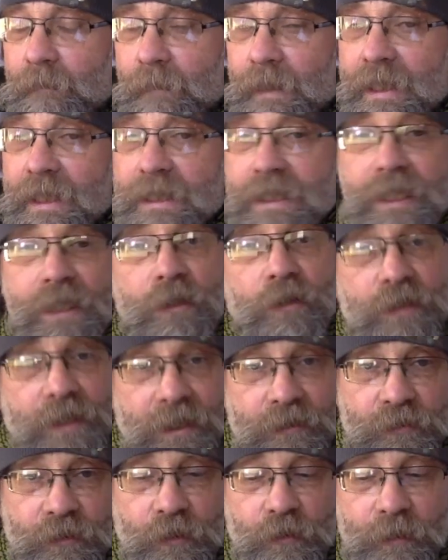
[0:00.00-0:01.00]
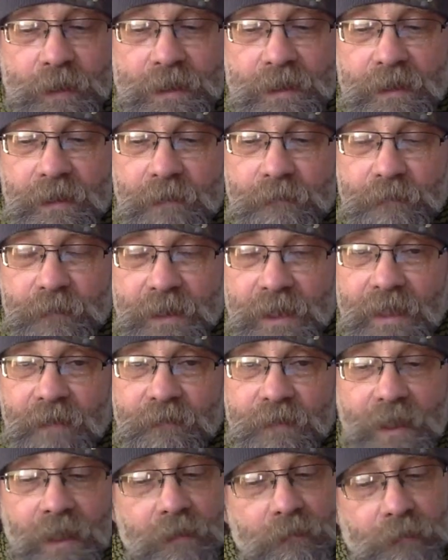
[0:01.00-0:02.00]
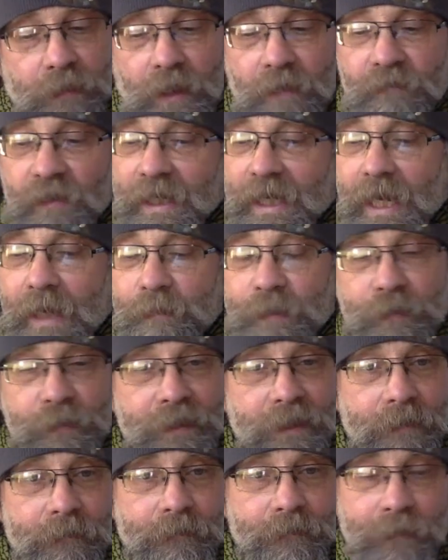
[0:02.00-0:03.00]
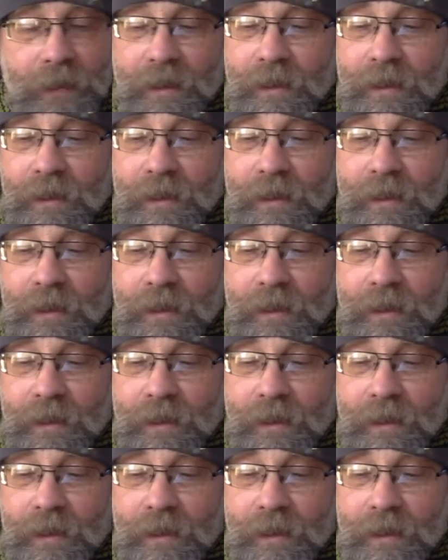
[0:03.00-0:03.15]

and it did cost 100 quid to have done, but I'm very happy with it,